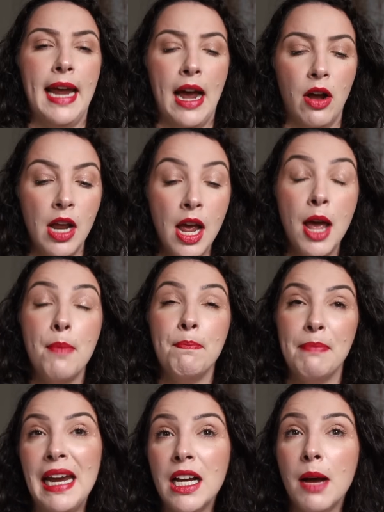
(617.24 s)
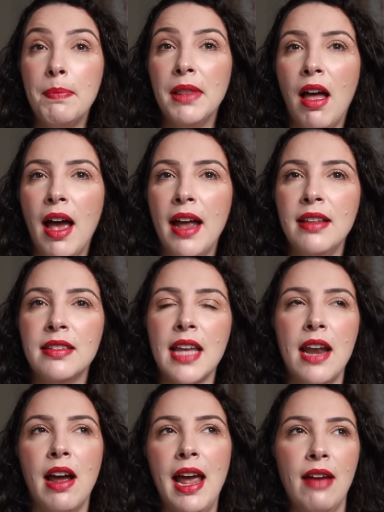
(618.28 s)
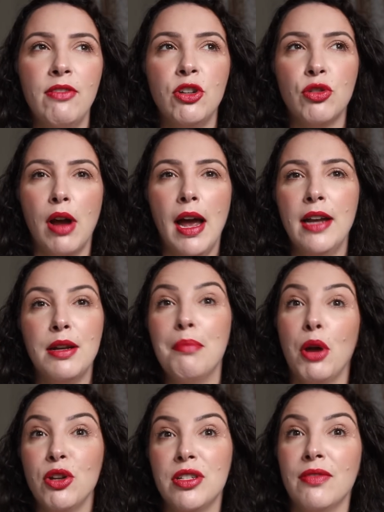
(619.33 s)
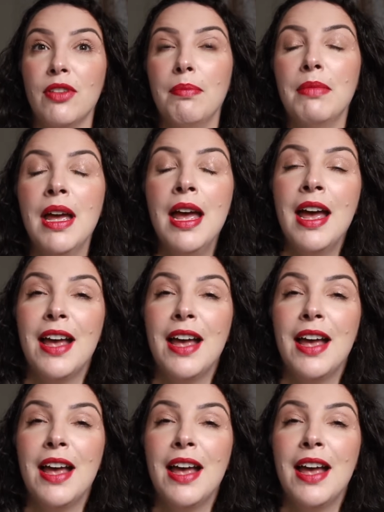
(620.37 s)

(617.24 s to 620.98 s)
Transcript: out makeup lines, and I haven't tried most of them.